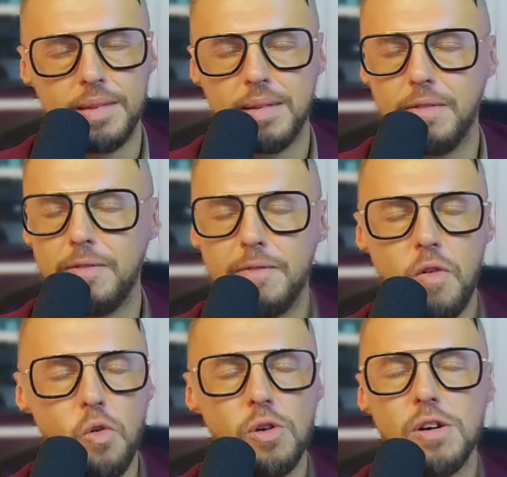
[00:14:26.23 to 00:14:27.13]

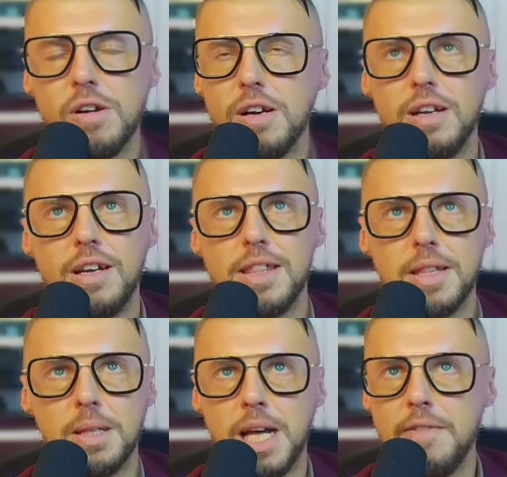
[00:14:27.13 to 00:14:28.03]
For
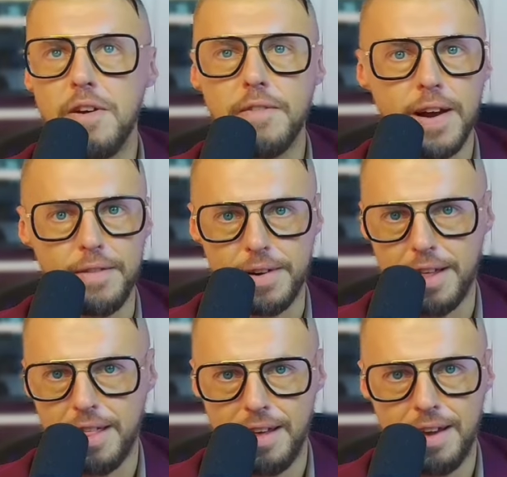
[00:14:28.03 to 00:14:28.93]
the love of
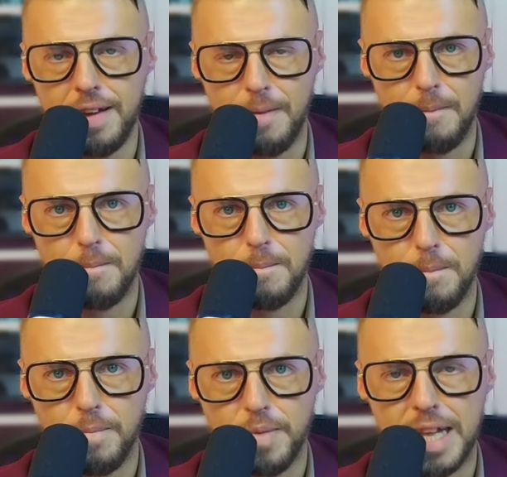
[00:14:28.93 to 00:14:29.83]
everything,
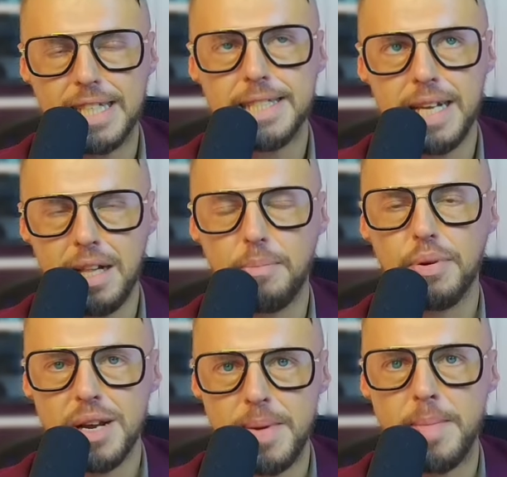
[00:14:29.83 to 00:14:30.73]
sell
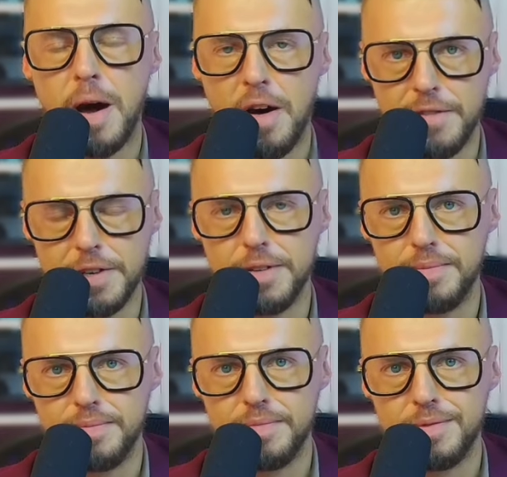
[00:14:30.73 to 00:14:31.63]
premium offer
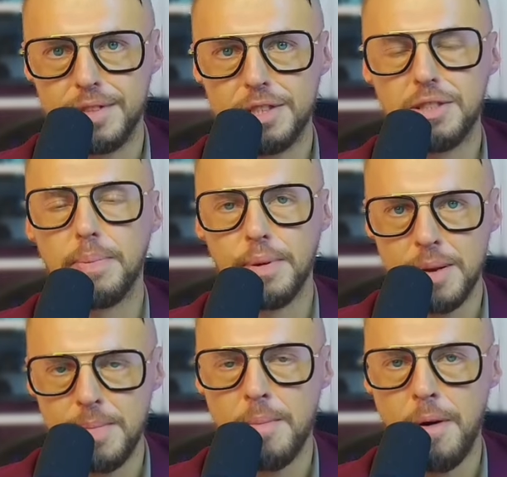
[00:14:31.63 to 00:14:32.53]
to
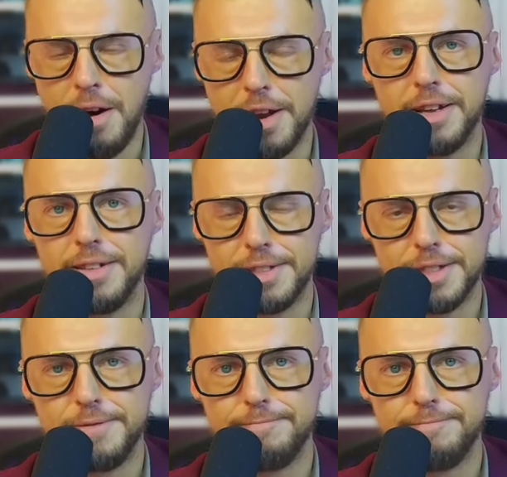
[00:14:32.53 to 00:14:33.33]
premium audience.